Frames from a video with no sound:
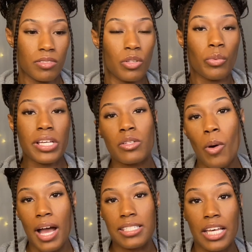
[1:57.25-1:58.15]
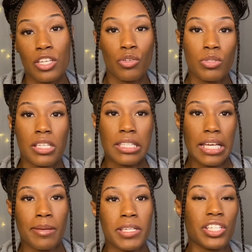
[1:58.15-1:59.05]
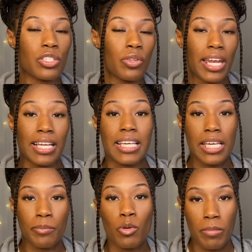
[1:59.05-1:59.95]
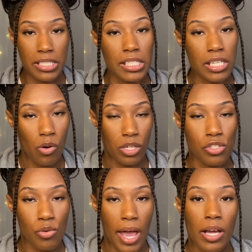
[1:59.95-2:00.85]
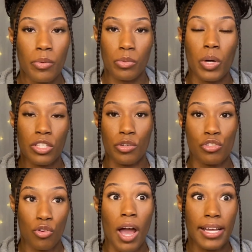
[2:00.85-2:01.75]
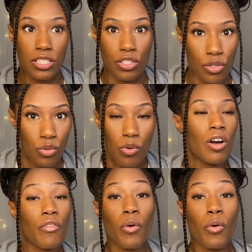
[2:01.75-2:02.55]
The reason why I say use a theme is just so that it can keep you mentally on track with what you're trying to do. For